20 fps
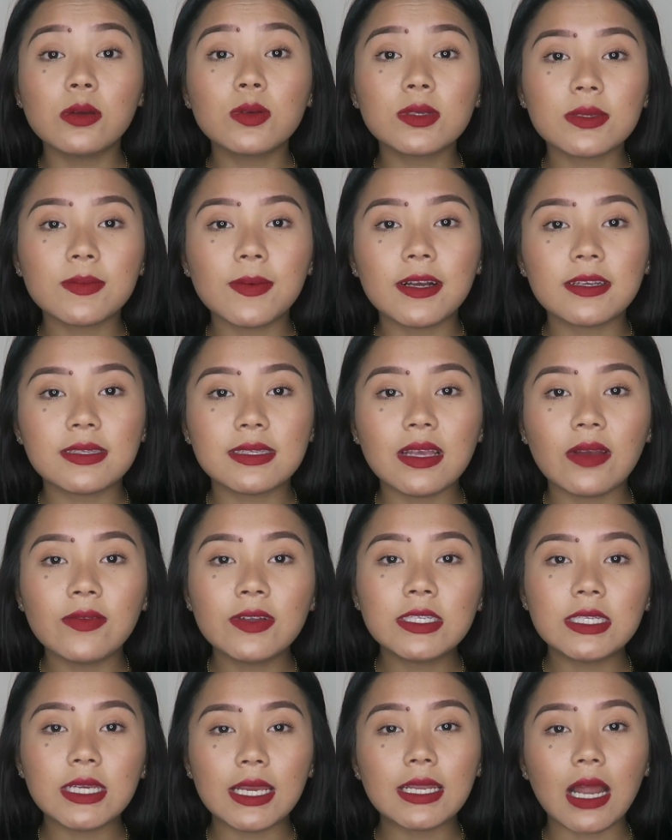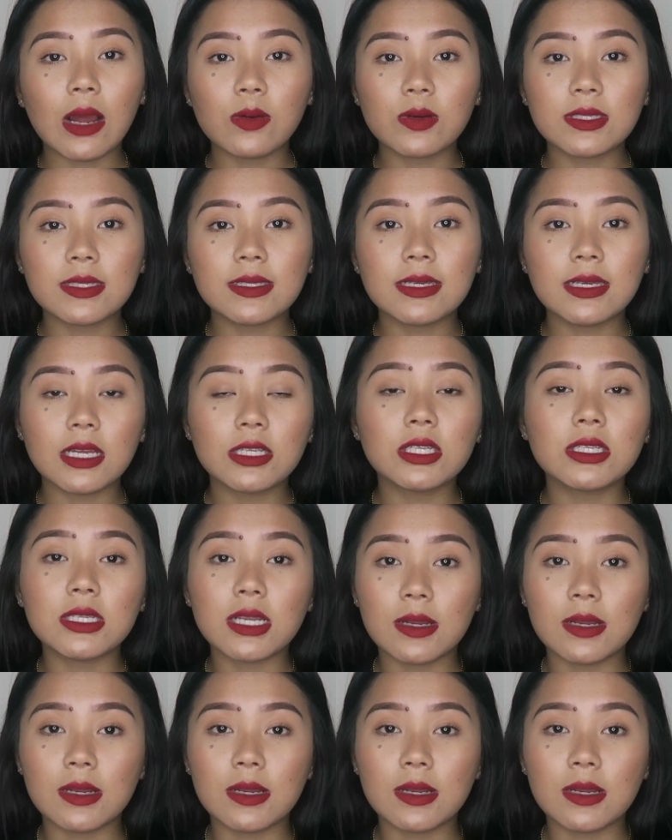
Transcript: It was about 7 to 8 hours to get to